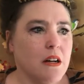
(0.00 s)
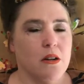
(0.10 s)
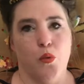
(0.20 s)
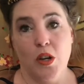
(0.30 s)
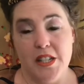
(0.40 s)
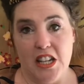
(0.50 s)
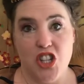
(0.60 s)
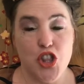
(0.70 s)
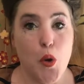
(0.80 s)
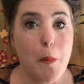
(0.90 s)
One day she
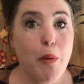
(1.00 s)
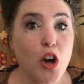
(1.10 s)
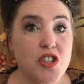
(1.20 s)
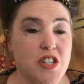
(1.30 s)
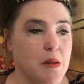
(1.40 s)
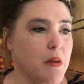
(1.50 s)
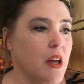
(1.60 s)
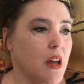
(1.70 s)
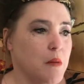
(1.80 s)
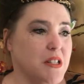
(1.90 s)
threw a pot at him,
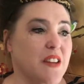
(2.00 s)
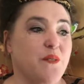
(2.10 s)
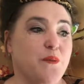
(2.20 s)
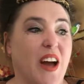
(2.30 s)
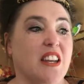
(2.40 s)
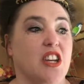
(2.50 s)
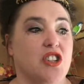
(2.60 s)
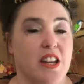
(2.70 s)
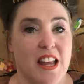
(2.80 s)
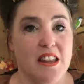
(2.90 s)
but he vanished
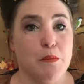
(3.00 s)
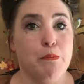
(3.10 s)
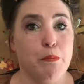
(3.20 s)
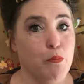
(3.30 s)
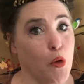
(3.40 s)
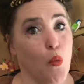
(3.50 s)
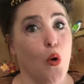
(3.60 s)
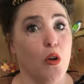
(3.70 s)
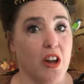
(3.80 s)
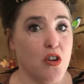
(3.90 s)
and it hit the
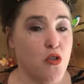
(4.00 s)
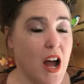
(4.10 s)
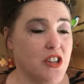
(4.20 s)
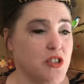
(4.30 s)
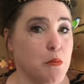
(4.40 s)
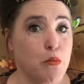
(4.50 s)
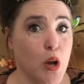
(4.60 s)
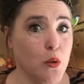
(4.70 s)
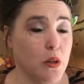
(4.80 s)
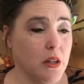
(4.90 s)
wall and crashed and
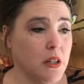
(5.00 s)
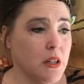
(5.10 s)
broke.